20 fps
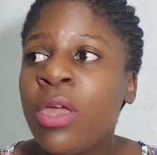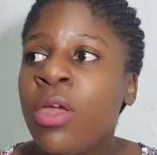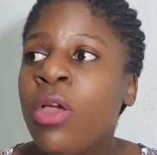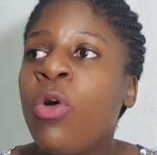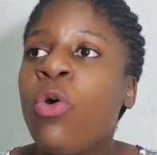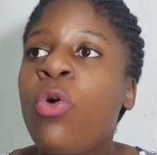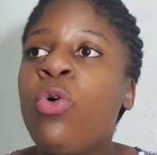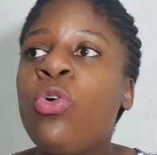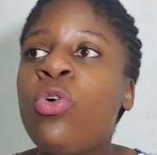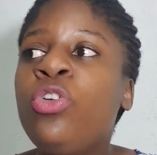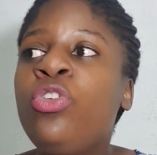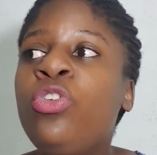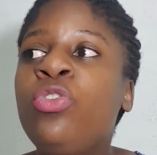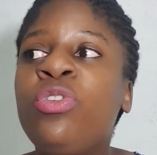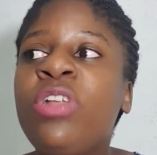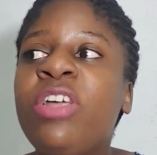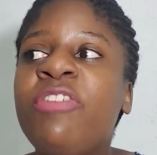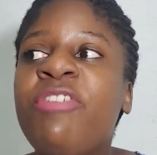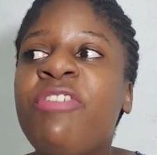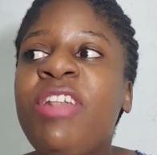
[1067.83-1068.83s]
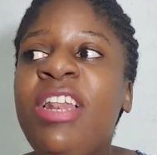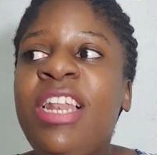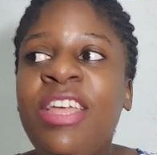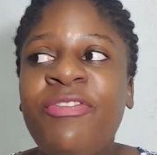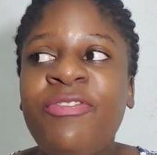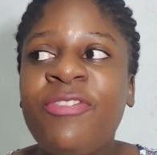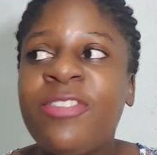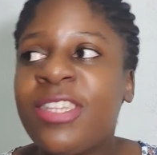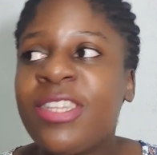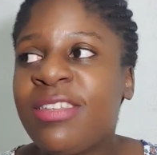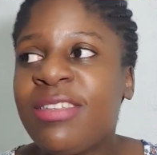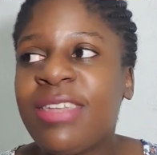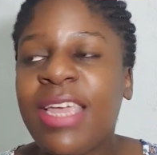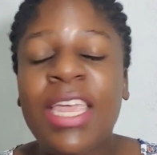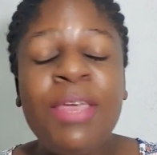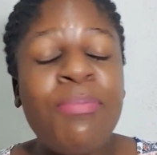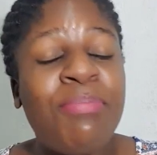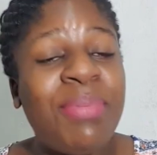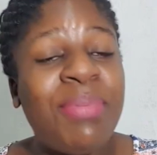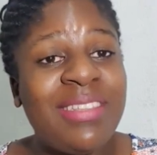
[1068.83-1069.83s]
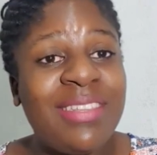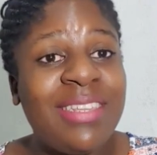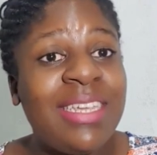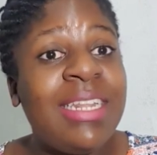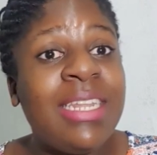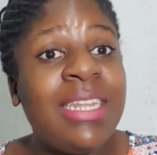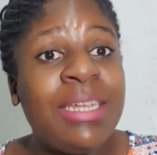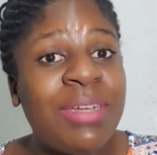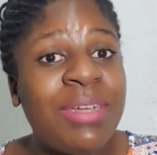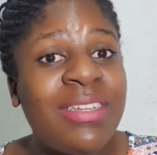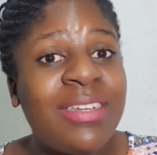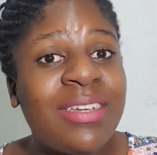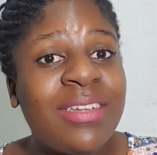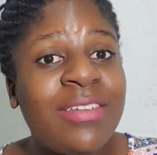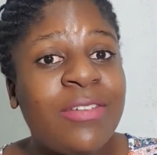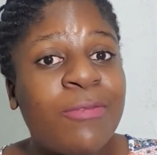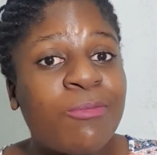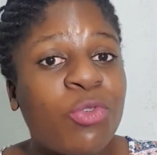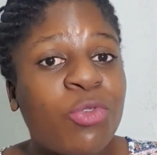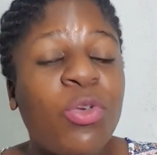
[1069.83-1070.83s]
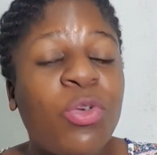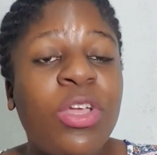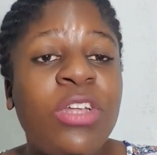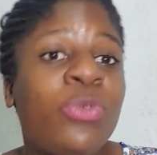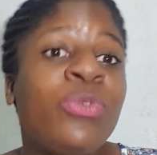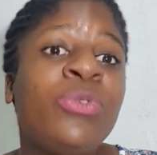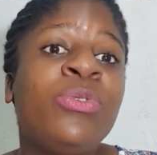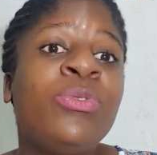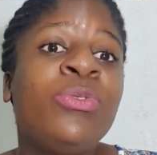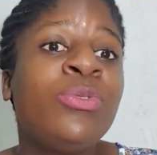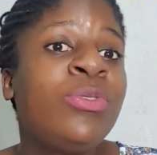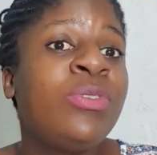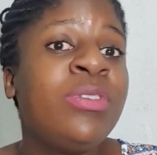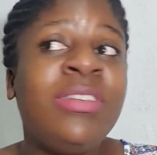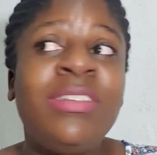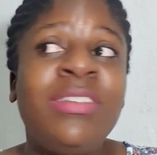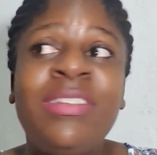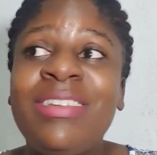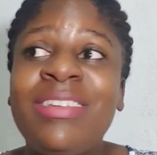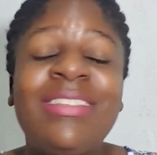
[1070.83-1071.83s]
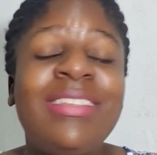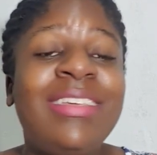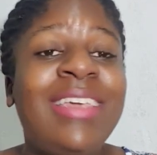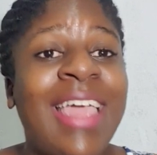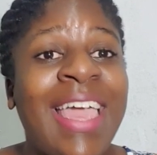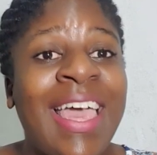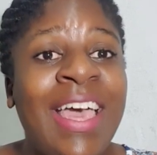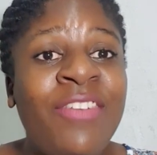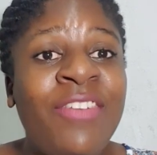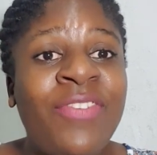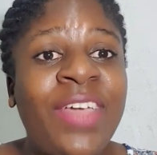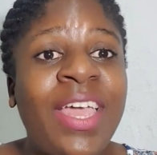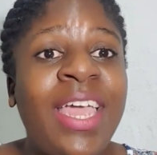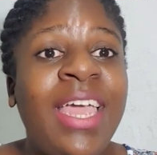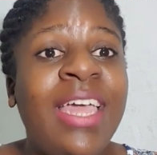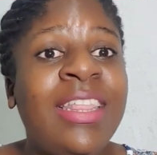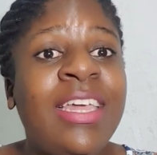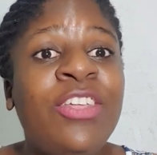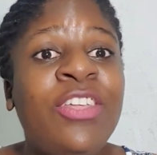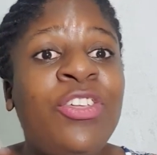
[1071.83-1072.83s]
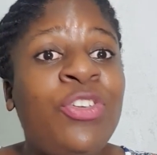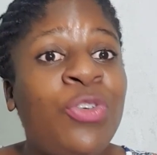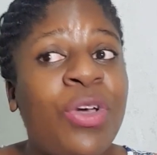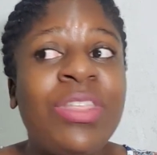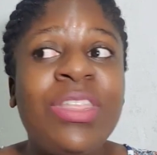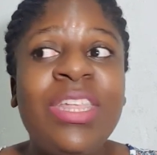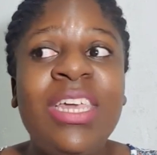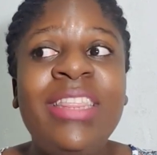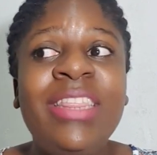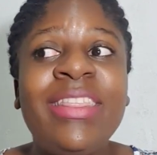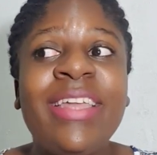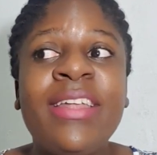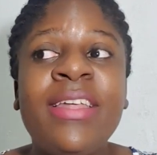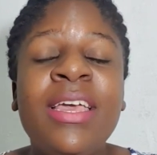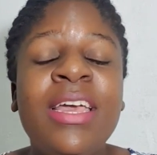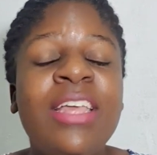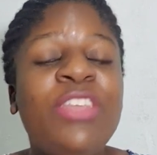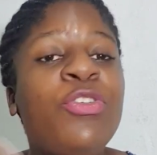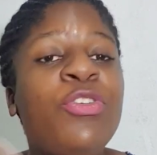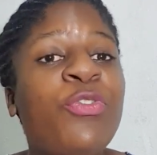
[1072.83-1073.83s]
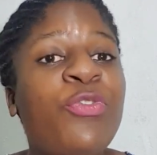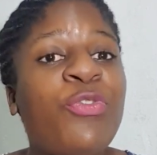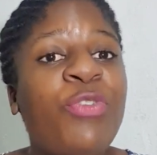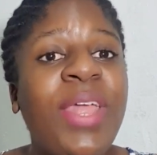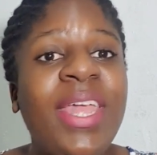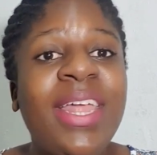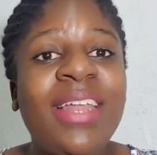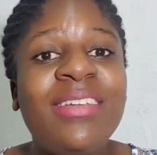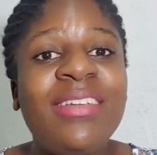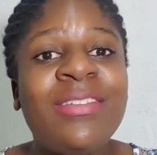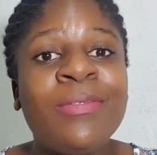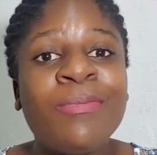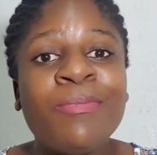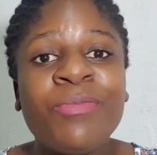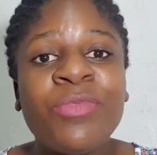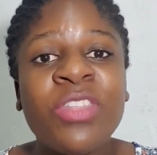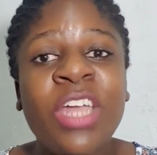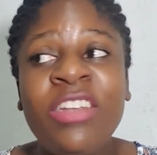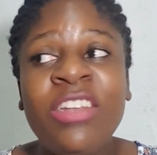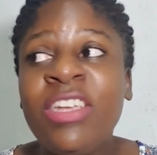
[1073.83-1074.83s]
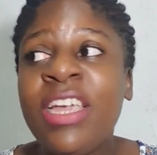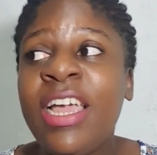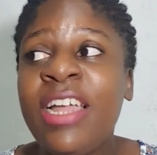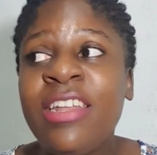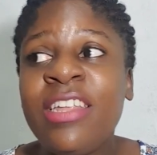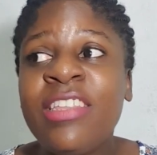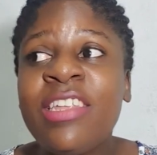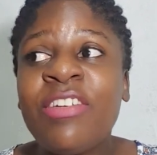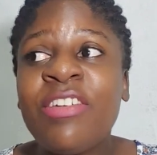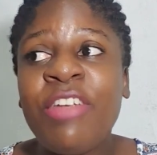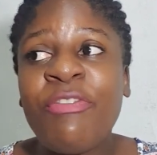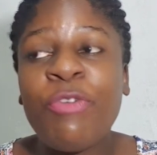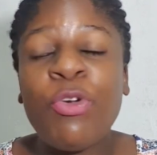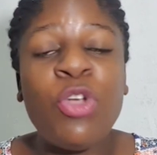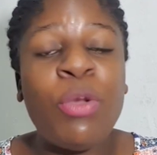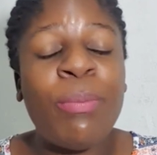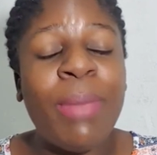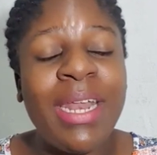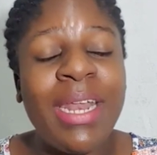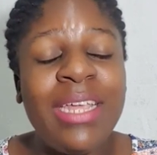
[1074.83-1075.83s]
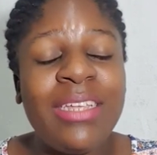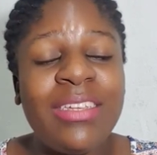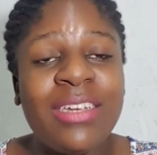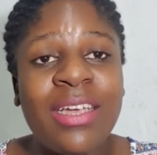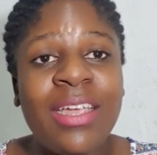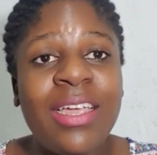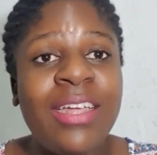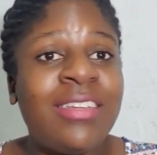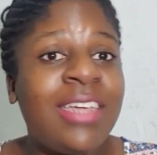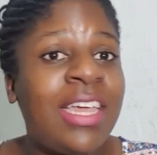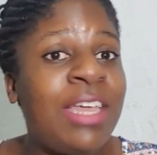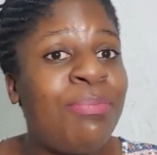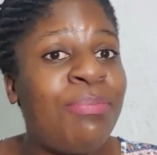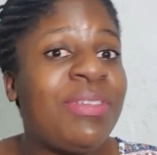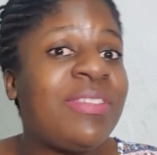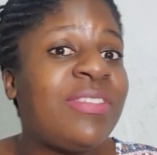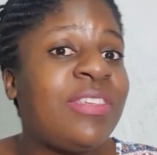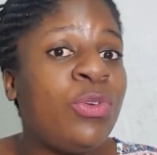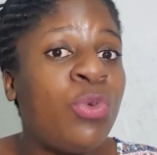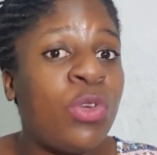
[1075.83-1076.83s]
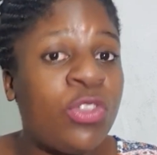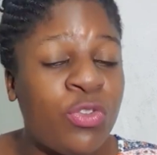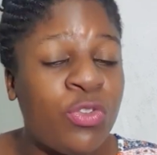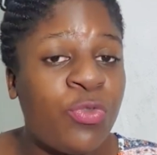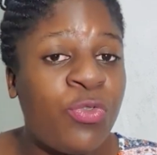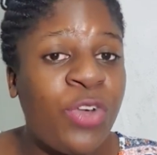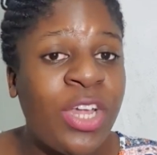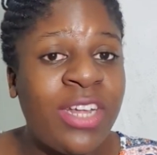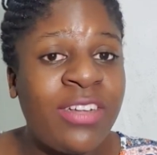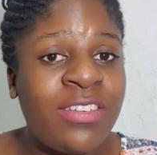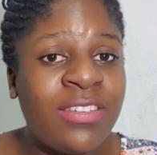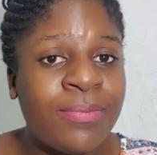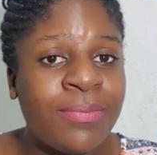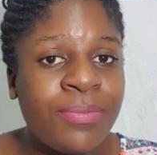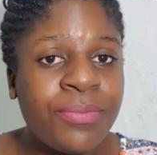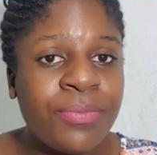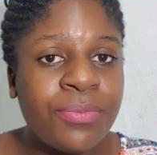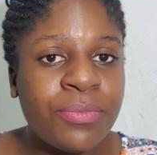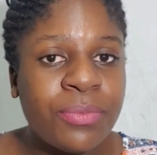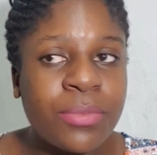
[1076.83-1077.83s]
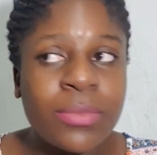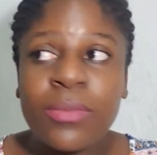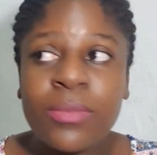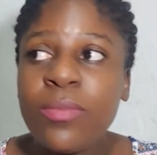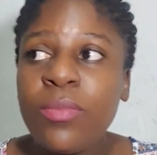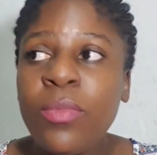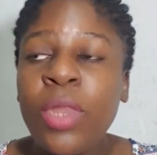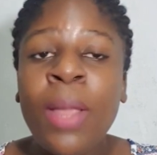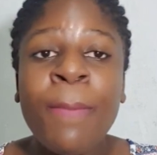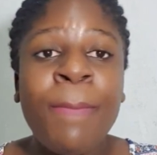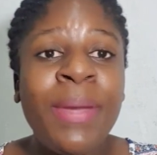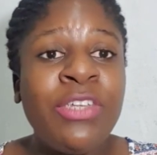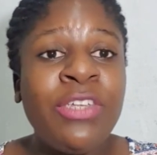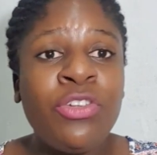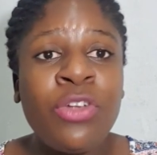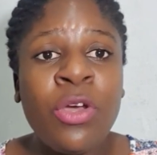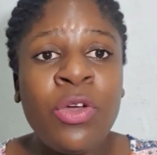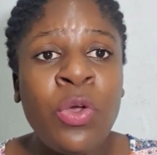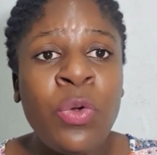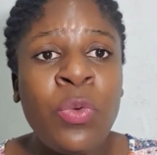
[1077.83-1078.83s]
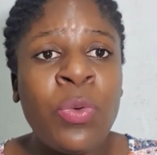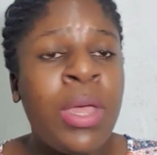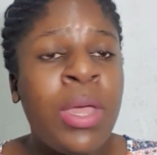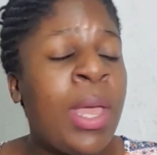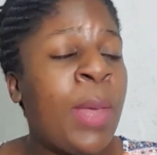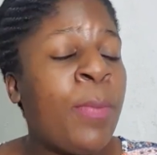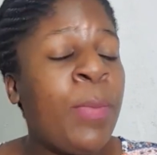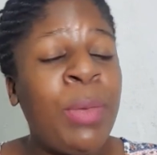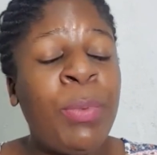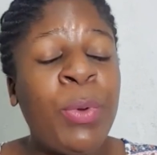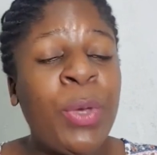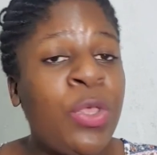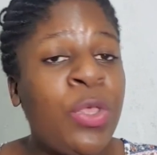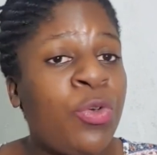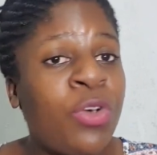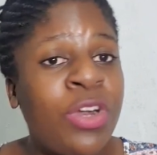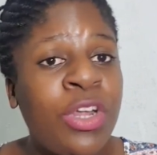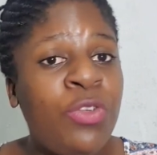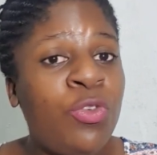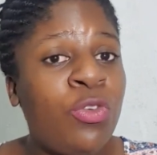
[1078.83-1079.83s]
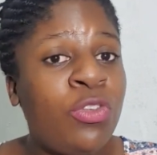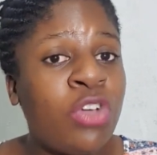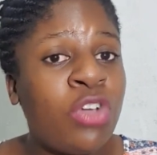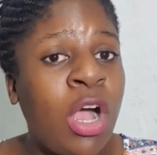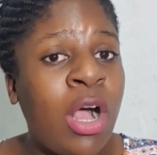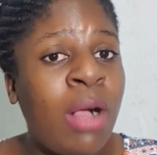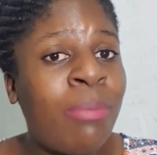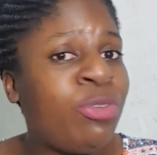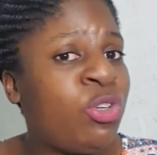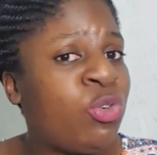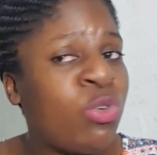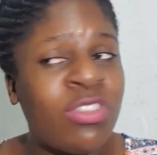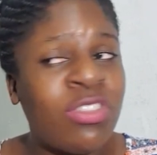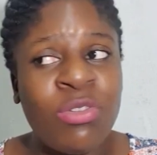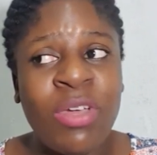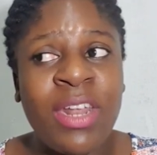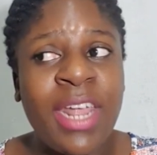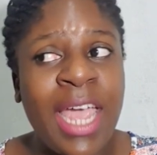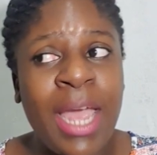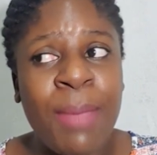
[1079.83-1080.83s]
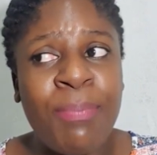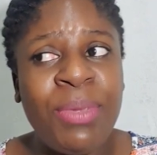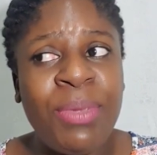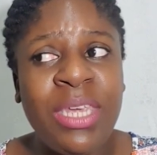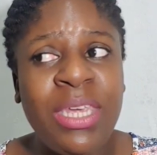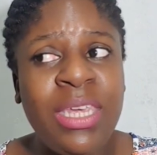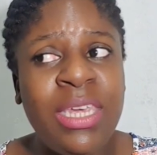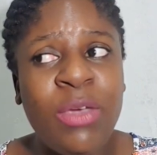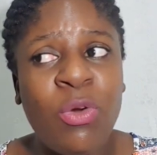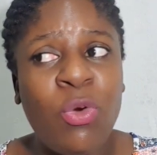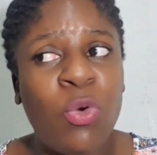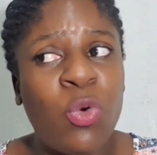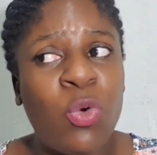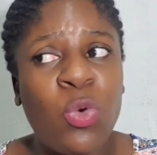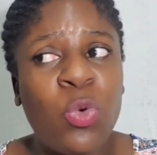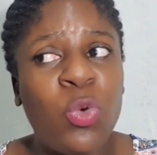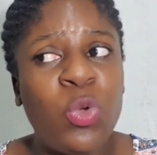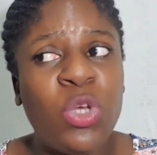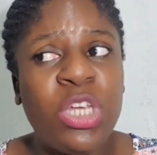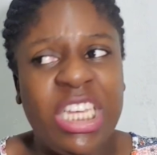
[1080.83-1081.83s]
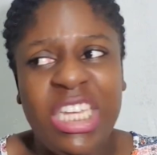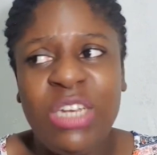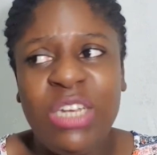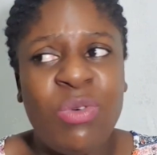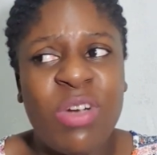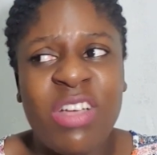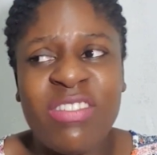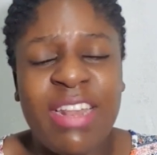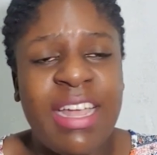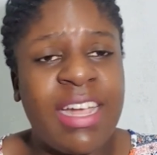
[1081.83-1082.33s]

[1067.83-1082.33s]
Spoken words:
Or you could have left ABC Limited going to DCF, and then you think that your friend that you had as a ref or your manager at ABC was your friend, but you don't know. Maybe when you got a new job, she was not happy, or he was like